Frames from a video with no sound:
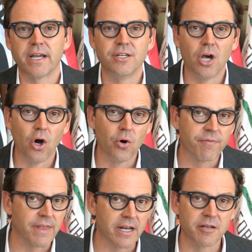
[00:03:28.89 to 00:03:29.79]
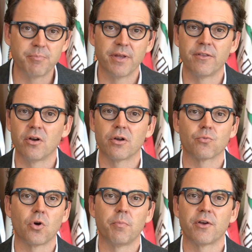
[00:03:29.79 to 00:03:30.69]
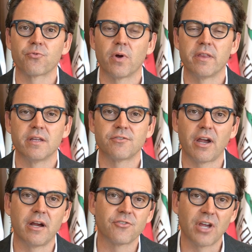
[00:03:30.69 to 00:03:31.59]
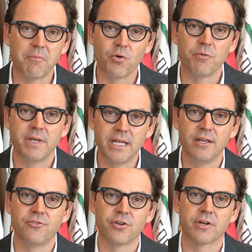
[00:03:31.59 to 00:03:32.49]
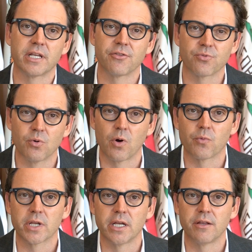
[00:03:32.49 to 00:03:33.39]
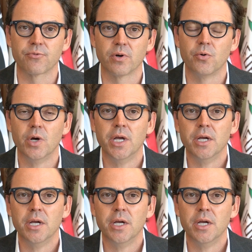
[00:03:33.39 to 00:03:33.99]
I know if that had been there in a robust way the entire time, it would be easier to get through what we're getting through.